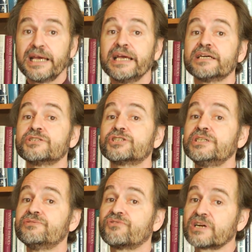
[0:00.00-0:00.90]
and
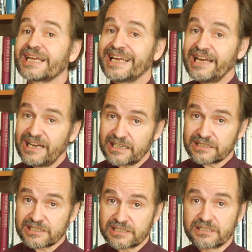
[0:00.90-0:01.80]
she
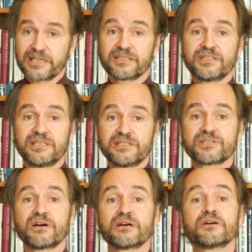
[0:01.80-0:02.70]
forgets that these
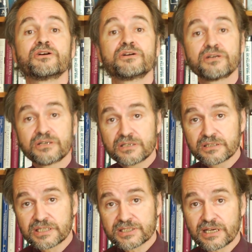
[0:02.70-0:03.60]
are her
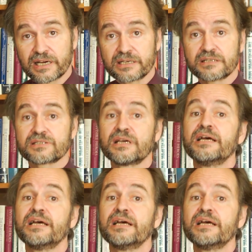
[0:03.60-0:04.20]
desires.